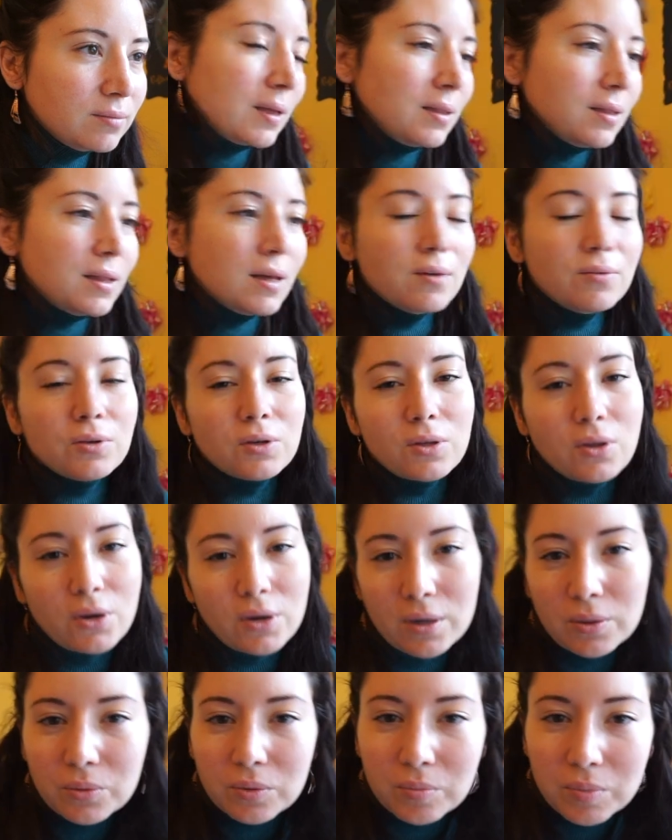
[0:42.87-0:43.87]
Never thought
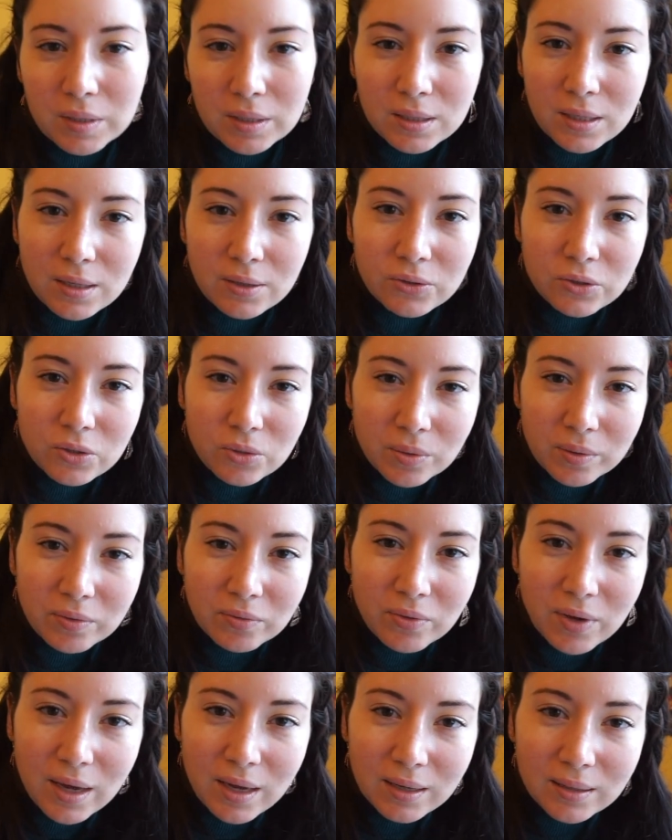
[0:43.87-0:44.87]
I would be a Taylor Swift
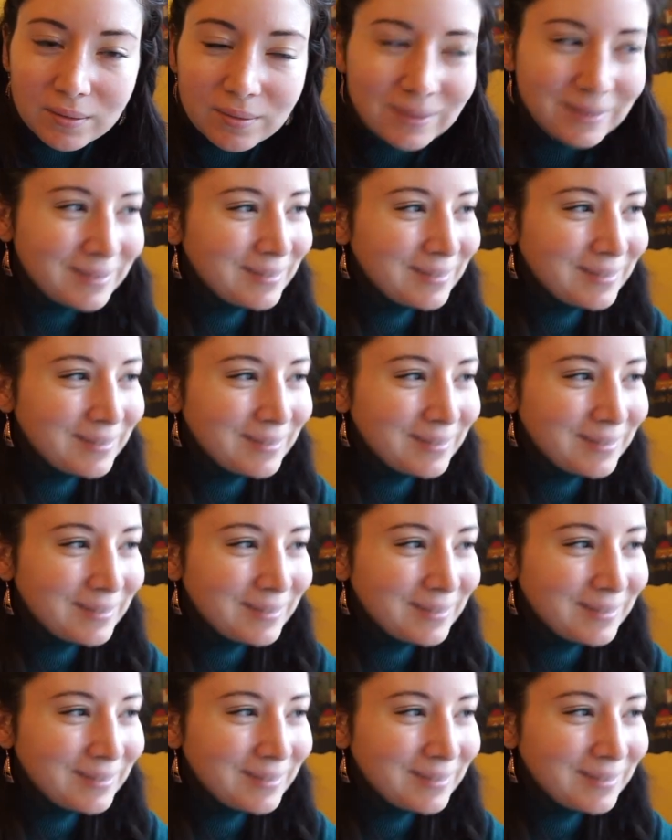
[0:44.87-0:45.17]
fan.